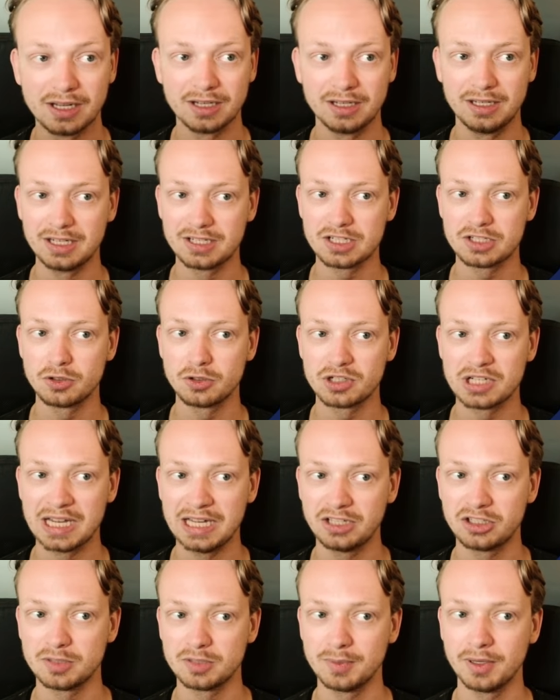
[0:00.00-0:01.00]
This is just
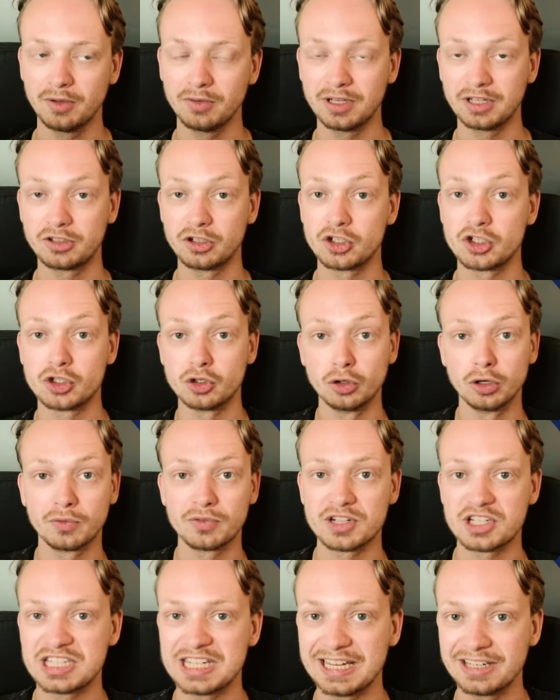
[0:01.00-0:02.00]
HTML that the server
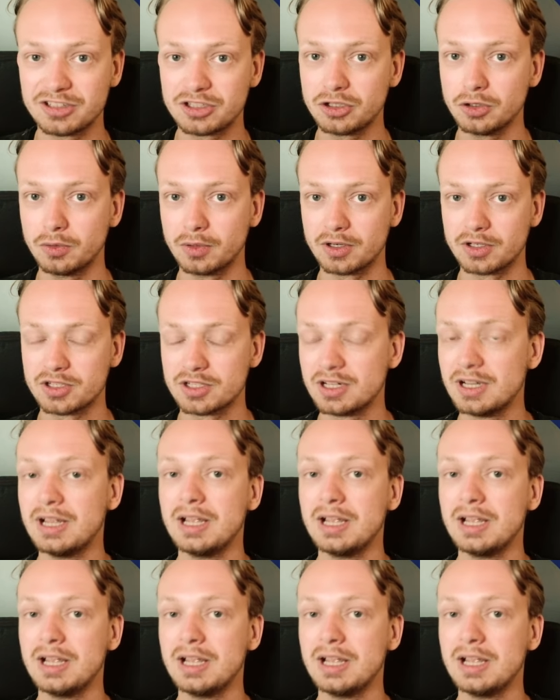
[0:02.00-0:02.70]
sends to us,